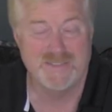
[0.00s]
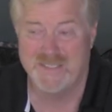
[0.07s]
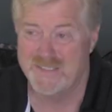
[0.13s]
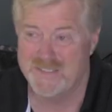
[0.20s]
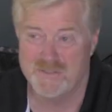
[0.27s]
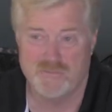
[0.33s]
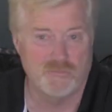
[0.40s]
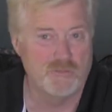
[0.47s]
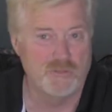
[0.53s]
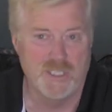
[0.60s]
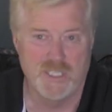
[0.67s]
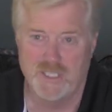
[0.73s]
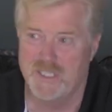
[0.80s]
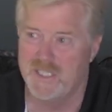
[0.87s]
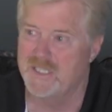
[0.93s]
gets
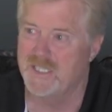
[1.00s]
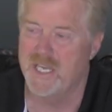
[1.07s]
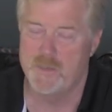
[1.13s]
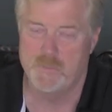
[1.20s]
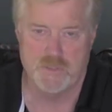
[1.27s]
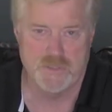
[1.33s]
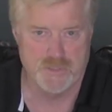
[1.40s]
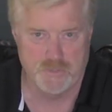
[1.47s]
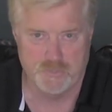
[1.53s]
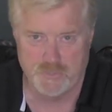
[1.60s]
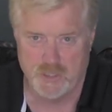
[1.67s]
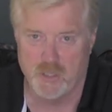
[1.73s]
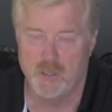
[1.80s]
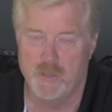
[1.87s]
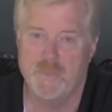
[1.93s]
really laborsome
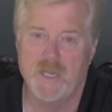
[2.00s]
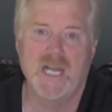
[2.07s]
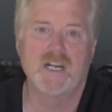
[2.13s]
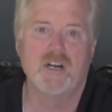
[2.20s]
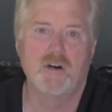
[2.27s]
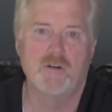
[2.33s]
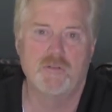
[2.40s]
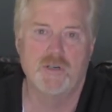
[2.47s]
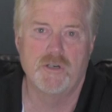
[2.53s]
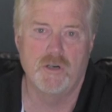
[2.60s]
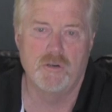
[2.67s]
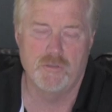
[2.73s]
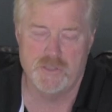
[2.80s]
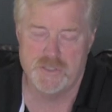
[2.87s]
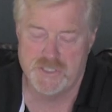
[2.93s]
going back over and
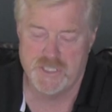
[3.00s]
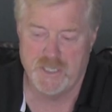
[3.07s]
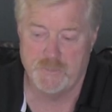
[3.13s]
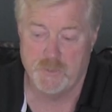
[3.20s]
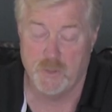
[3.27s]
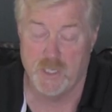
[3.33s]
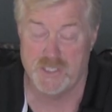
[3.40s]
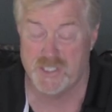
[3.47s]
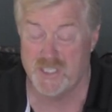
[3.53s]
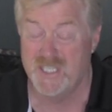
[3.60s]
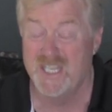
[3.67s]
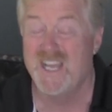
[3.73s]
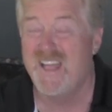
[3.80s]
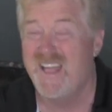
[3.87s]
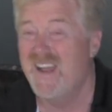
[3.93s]
over the same question.
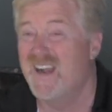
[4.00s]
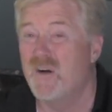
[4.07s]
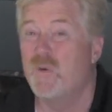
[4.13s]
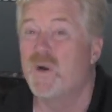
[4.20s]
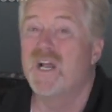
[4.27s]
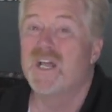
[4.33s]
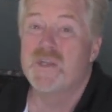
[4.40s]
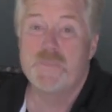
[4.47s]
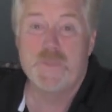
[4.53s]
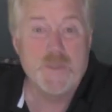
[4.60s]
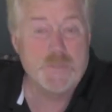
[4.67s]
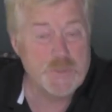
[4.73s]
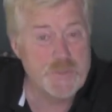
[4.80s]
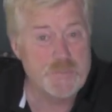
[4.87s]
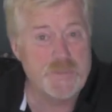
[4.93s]
And I want other
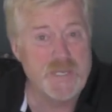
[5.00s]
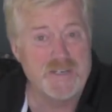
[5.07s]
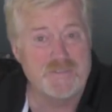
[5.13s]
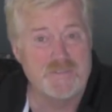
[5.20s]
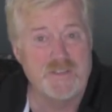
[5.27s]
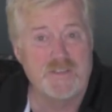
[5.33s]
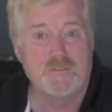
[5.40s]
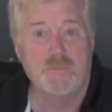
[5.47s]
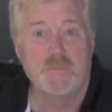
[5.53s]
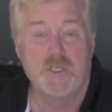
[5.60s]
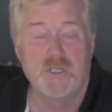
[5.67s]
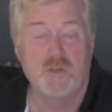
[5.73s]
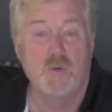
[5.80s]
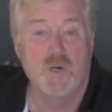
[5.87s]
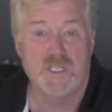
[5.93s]
people to benefit from
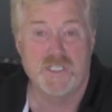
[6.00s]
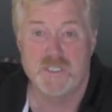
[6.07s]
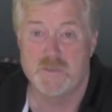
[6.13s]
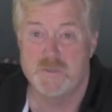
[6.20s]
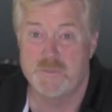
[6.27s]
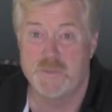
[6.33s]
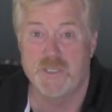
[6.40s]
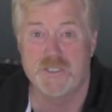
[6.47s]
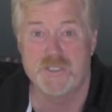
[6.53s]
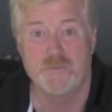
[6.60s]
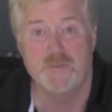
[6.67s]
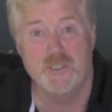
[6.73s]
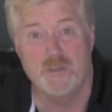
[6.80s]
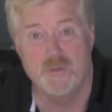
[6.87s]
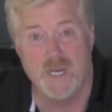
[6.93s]
your questions because if
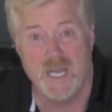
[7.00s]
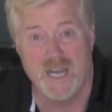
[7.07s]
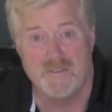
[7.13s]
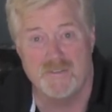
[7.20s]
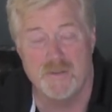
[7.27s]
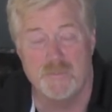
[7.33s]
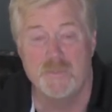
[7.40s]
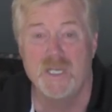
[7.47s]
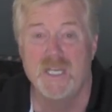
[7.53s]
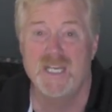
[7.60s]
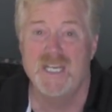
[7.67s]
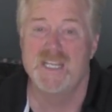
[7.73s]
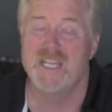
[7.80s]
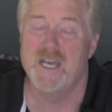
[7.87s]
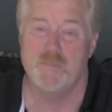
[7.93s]
you have
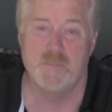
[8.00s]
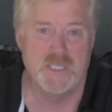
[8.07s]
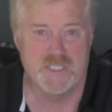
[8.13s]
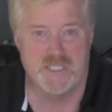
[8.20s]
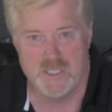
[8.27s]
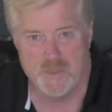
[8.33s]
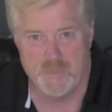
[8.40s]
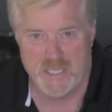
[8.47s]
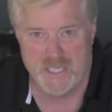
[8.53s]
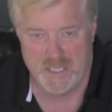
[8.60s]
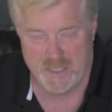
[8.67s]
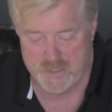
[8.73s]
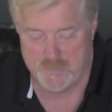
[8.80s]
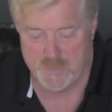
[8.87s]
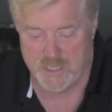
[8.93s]
them, that means somebody
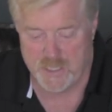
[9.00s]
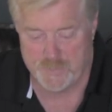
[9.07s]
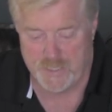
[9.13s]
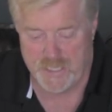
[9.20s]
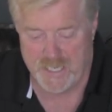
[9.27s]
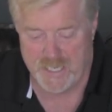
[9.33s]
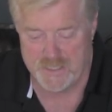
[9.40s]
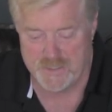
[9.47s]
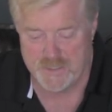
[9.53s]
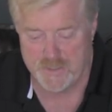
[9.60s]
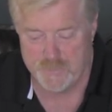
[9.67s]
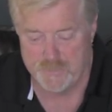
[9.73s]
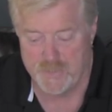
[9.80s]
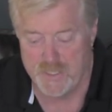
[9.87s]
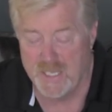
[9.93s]
else probably has
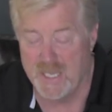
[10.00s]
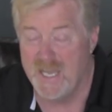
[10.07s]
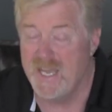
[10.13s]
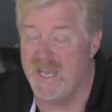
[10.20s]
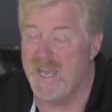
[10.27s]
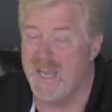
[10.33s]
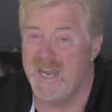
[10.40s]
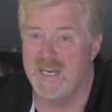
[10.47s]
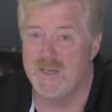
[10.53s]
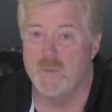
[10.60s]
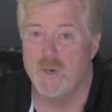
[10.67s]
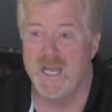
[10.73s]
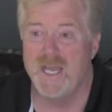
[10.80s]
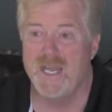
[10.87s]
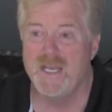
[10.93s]
them.
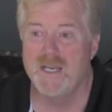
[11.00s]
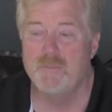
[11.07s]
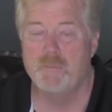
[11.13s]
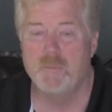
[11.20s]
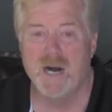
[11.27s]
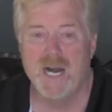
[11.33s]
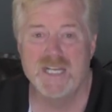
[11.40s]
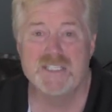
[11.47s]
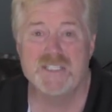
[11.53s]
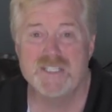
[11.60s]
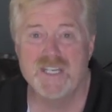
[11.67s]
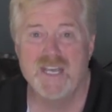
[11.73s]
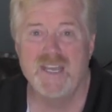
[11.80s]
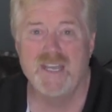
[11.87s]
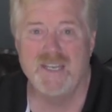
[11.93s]
Anyway, my
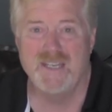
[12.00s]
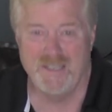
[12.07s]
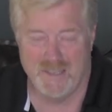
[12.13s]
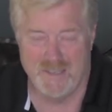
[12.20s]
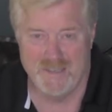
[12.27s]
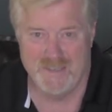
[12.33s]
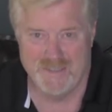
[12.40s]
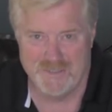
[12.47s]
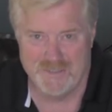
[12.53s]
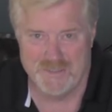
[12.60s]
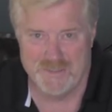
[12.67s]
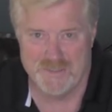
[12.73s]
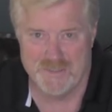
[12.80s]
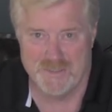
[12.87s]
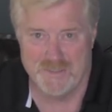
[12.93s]
saying
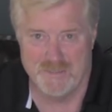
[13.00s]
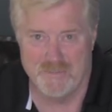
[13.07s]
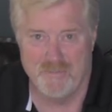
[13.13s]
is,